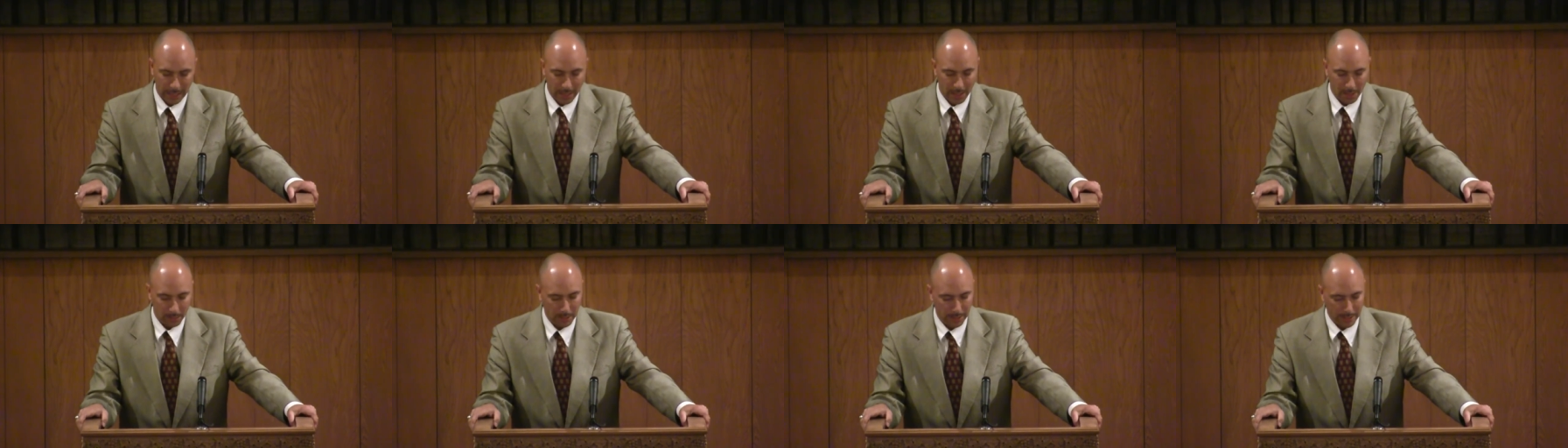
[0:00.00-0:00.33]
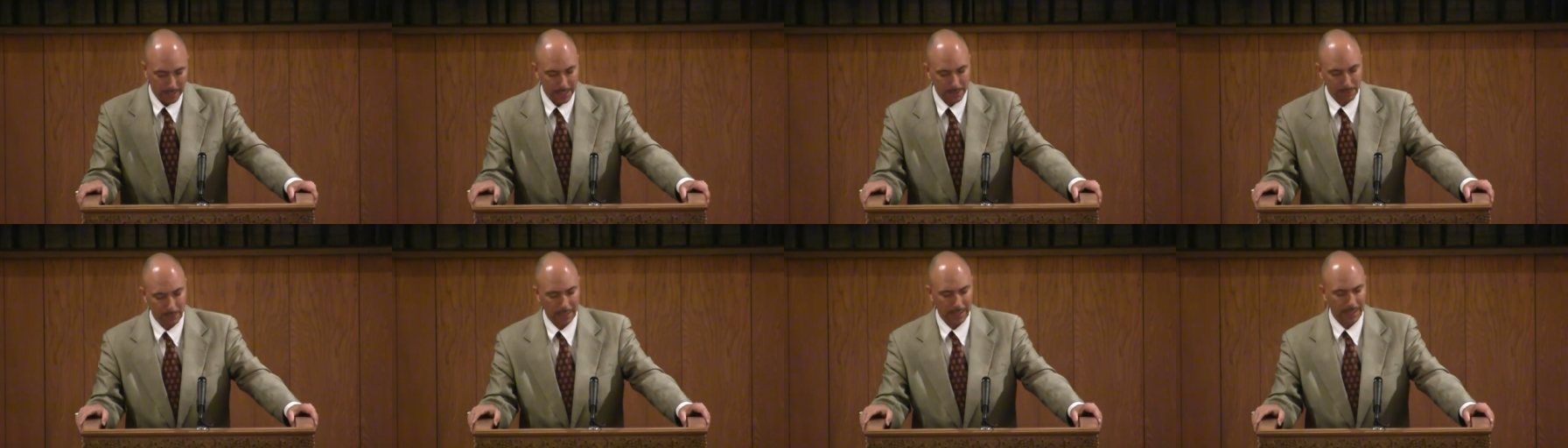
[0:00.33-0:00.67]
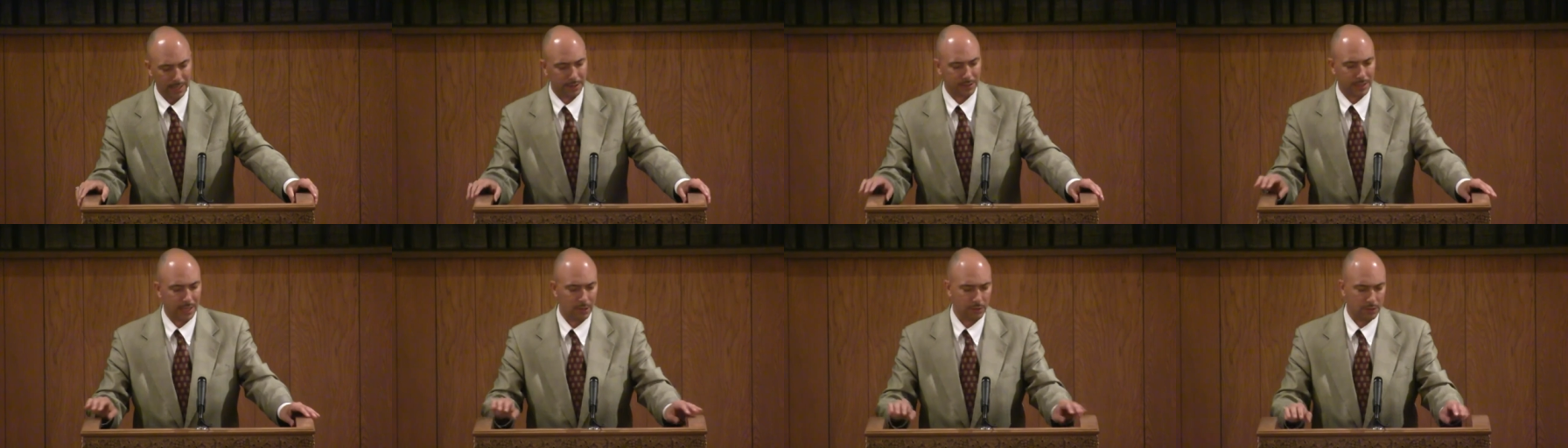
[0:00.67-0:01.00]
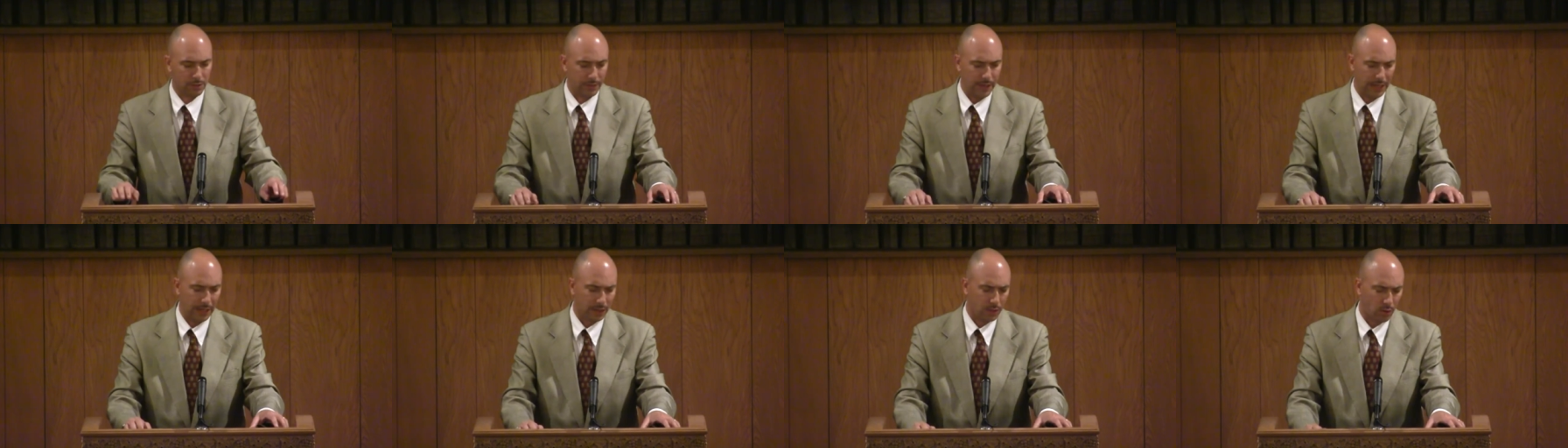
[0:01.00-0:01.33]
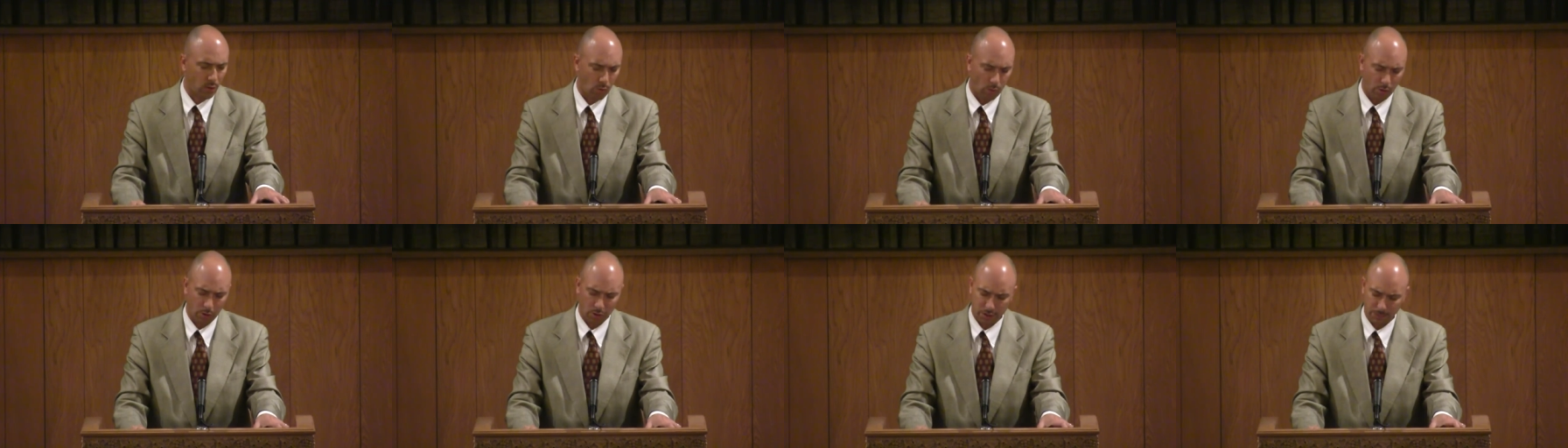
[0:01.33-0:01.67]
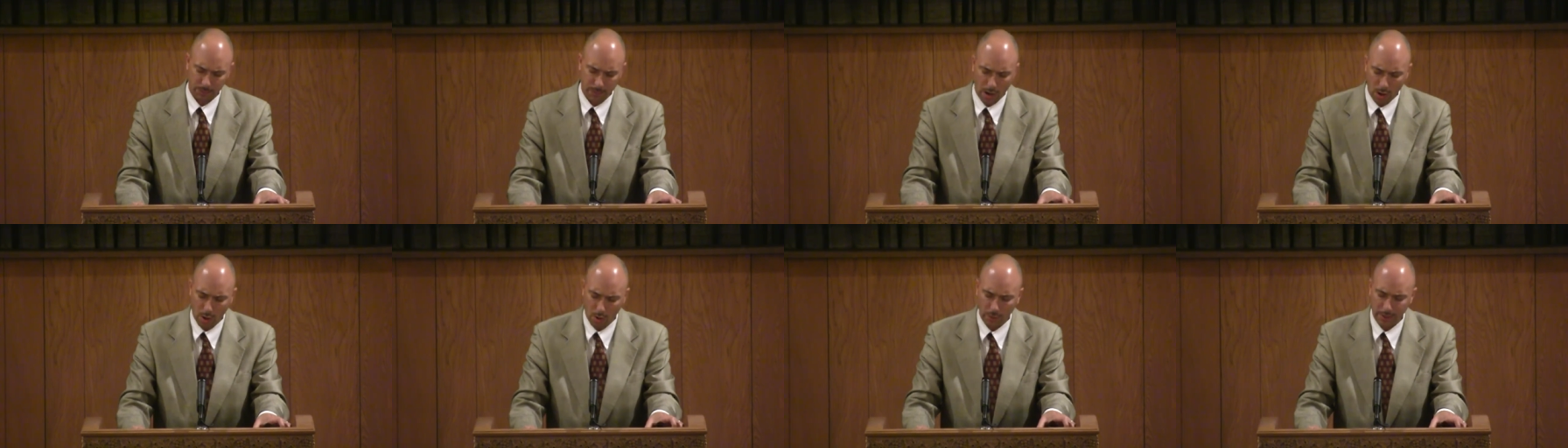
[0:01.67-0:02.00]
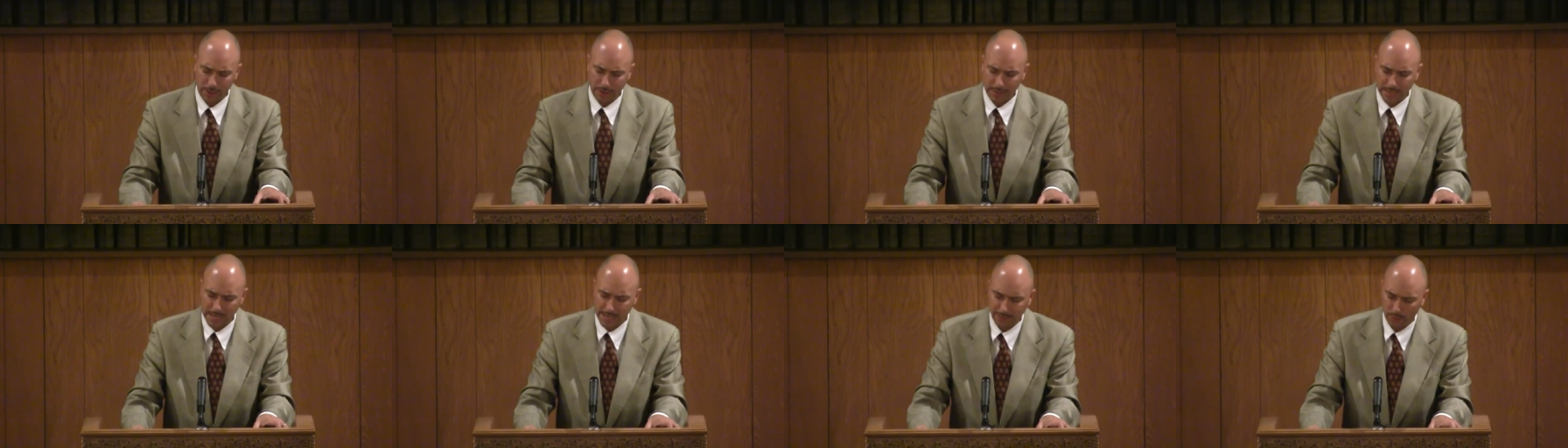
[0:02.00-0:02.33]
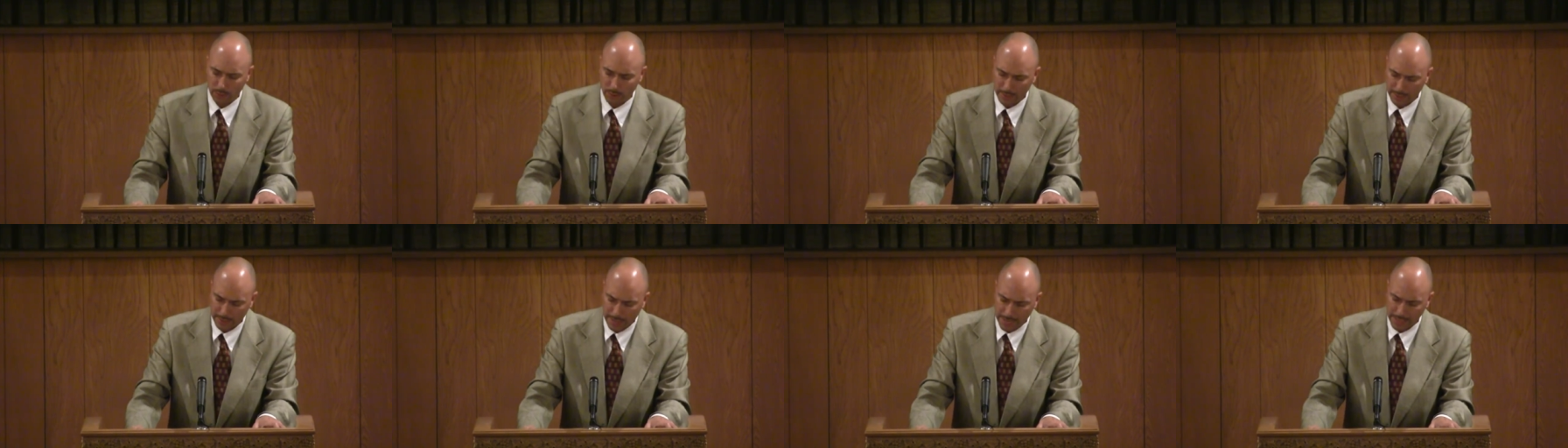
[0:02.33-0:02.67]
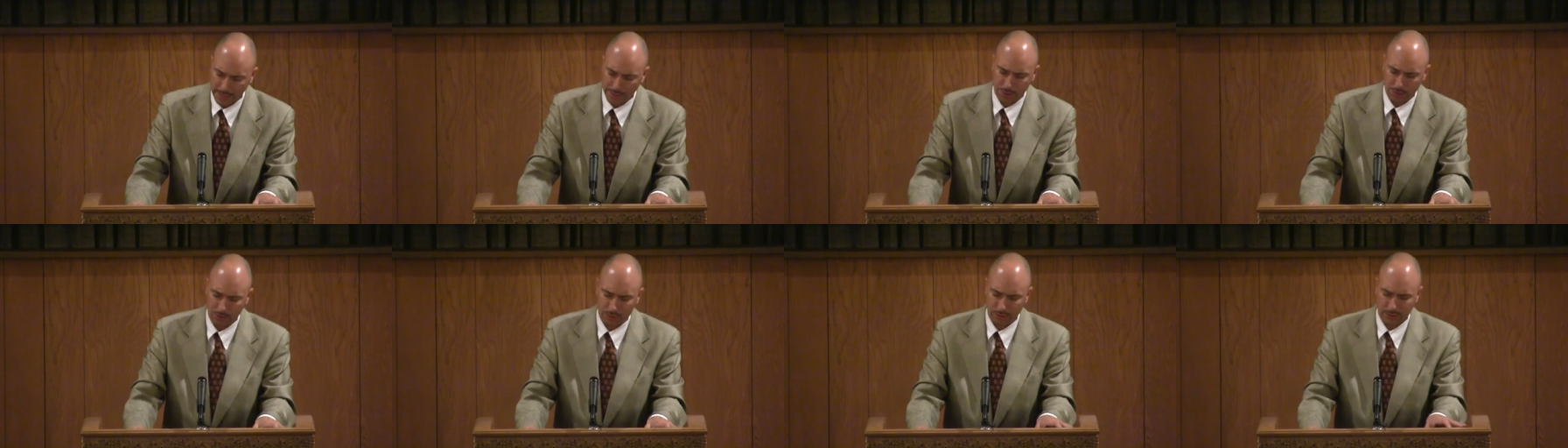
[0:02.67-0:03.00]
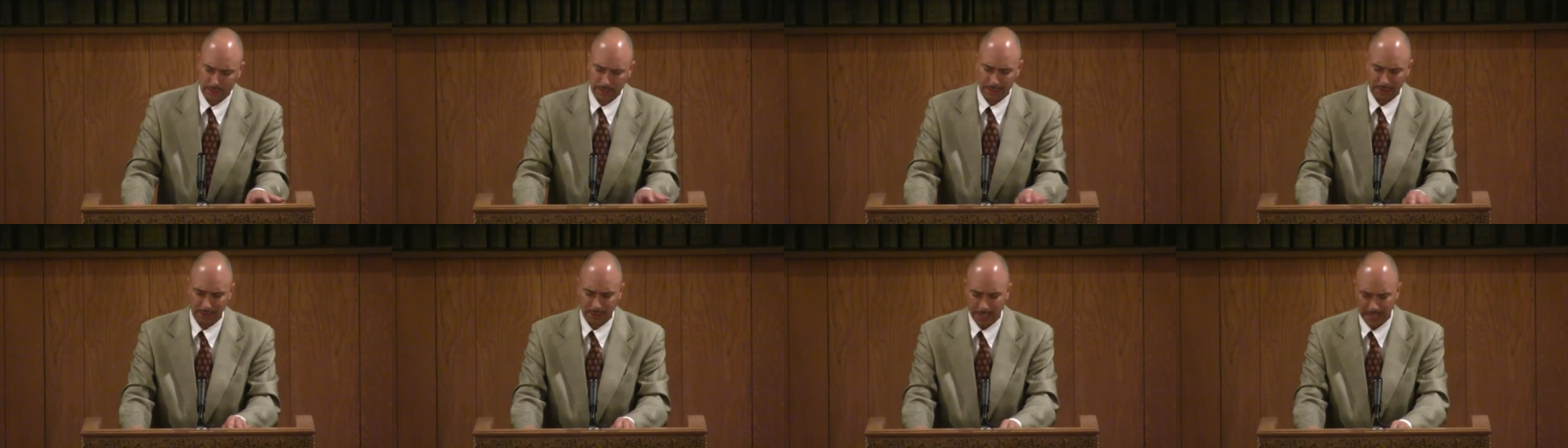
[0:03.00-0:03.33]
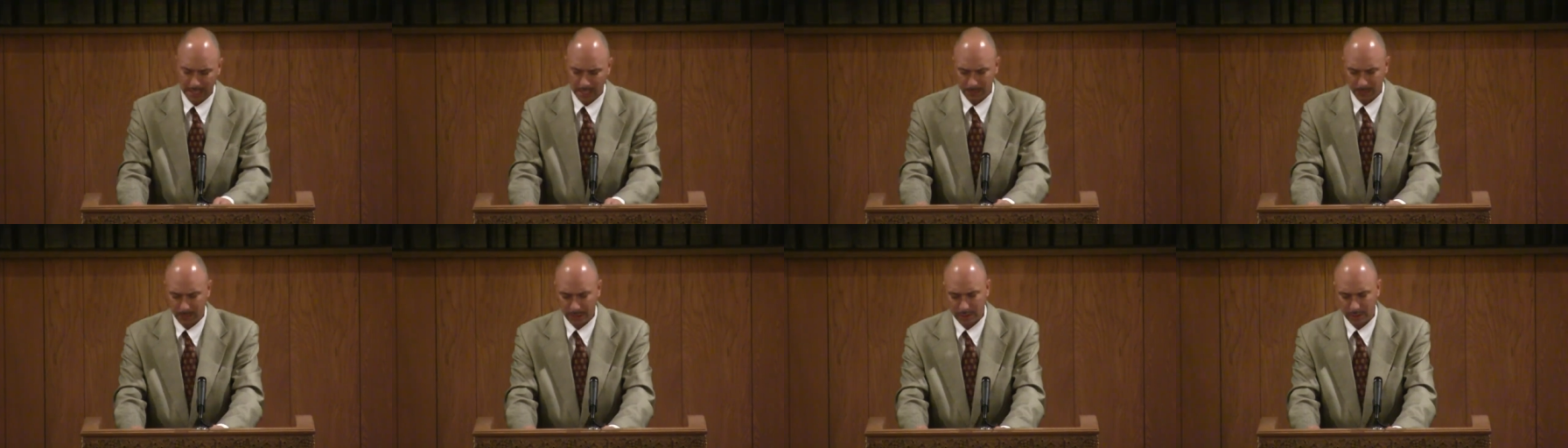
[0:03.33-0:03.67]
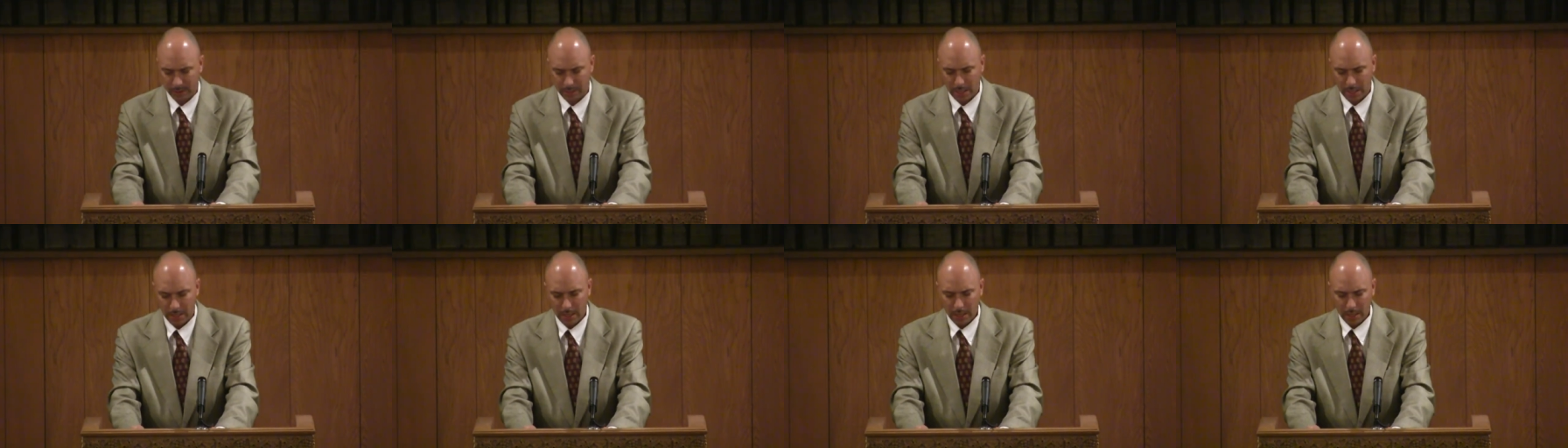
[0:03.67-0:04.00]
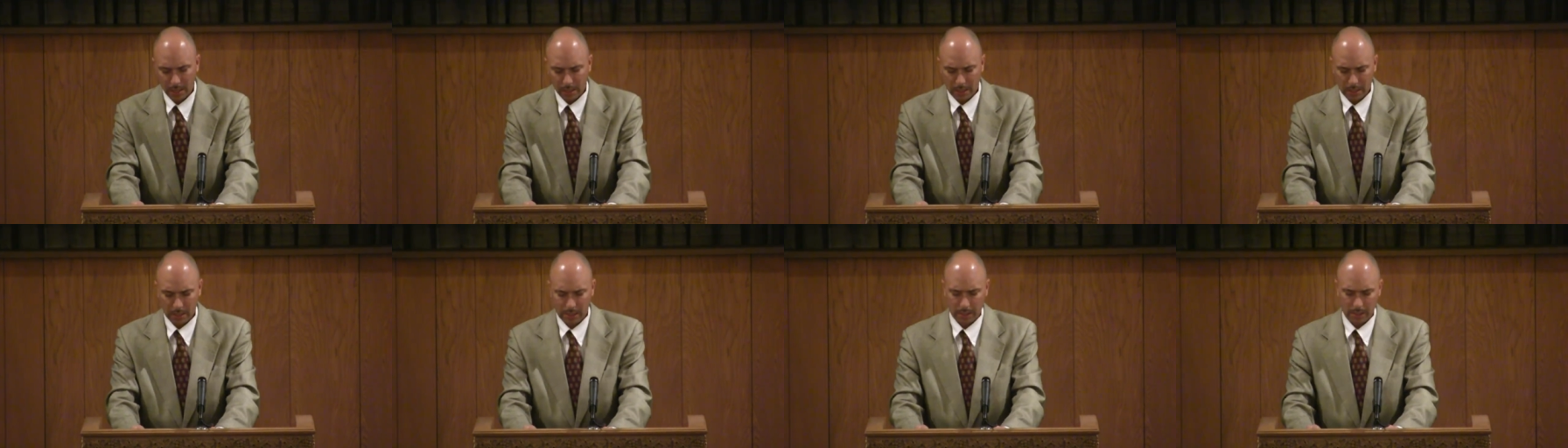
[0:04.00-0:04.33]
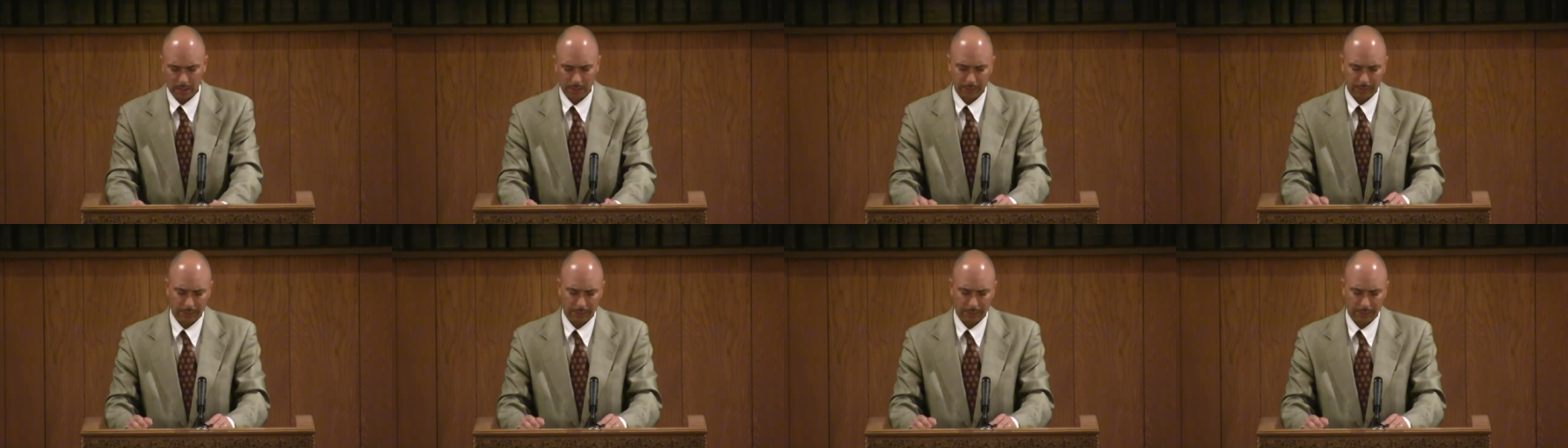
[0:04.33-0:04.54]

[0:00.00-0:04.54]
But he believes he was victorious from all these evil angels and demons uh,